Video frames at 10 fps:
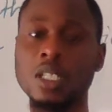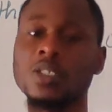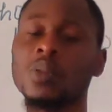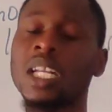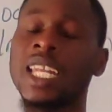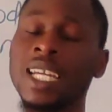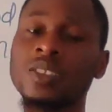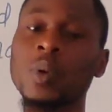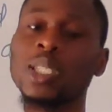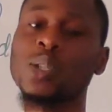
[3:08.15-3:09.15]
So the
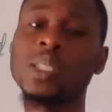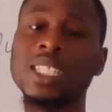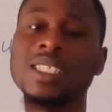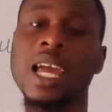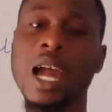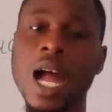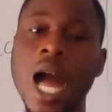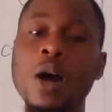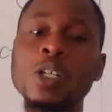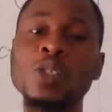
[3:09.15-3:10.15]
next question is,
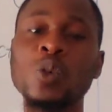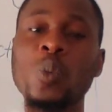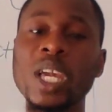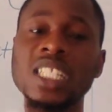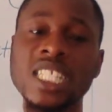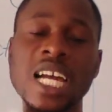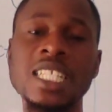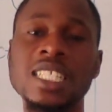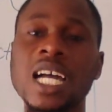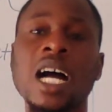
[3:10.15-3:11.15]
how do we charge